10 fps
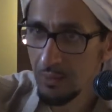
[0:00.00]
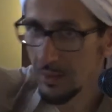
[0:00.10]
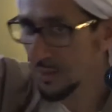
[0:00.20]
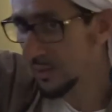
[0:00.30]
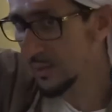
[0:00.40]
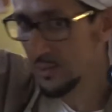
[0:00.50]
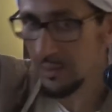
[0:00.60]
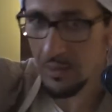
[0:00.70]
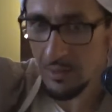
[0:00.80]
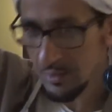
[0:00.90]
It is
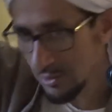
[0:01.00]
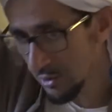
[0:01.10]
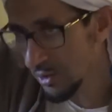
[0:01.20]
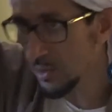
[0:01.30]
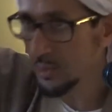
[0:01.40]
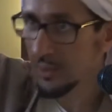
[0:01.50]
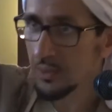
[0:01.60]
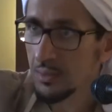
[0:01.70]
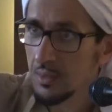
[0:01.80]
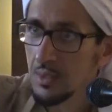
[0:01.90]
the turban.
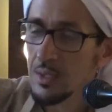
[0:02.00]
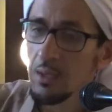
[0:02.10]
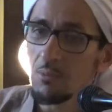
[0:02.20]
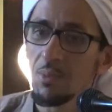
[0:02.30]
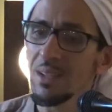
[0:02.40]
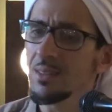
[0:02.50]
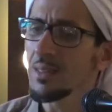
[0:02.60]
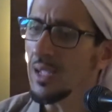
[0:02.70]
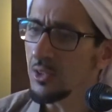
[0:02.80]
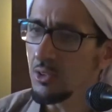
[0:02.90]
But
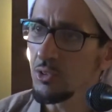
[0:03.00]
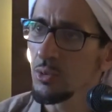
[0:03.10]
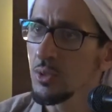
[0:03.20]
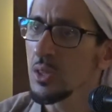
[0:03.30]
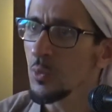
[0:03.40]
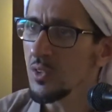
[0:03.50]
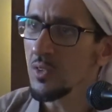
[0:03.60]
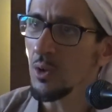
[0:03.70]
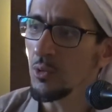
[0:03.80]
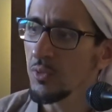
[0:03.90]
they understood it,
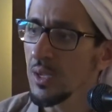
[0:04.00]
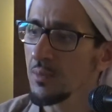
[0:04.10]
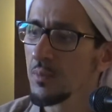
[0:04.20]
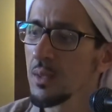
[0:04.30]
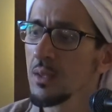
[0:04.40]
wassa'ul fahm.